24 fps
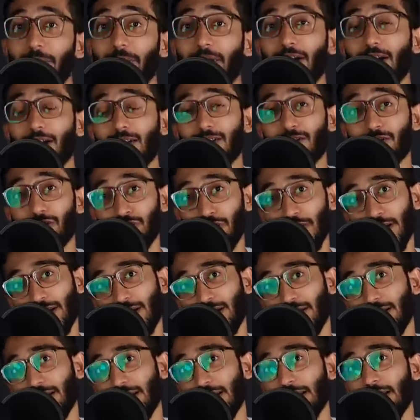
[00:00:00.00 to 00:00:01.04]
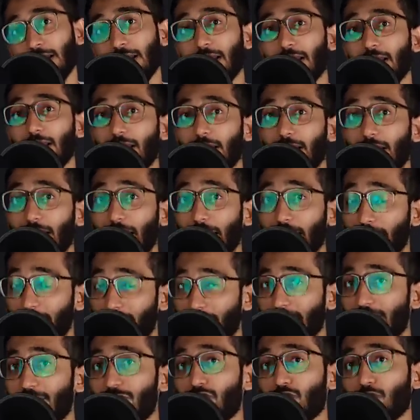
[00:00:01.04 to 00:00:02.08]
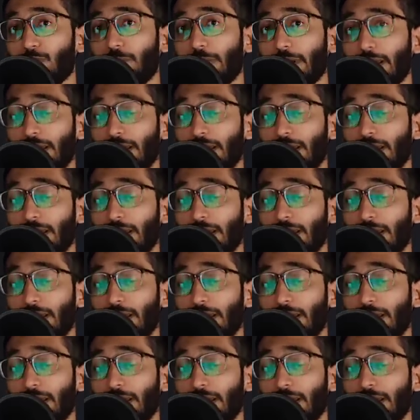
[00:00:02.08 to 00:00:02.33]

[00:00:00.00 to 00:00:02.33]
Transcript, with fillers: because Sheikh Ali agrees to